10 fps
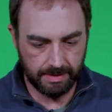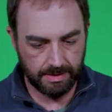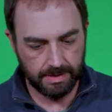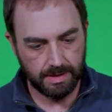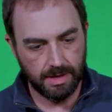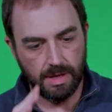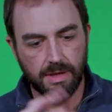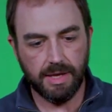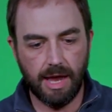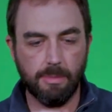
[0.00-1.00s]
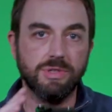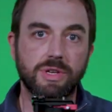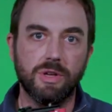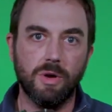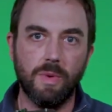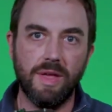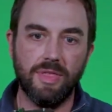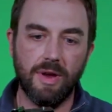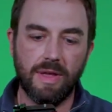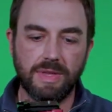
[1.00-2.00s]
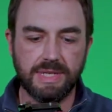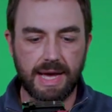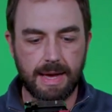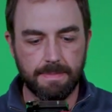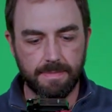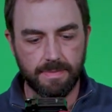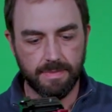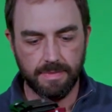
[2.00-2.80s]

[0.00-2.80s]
The camera's going to go right there on the top.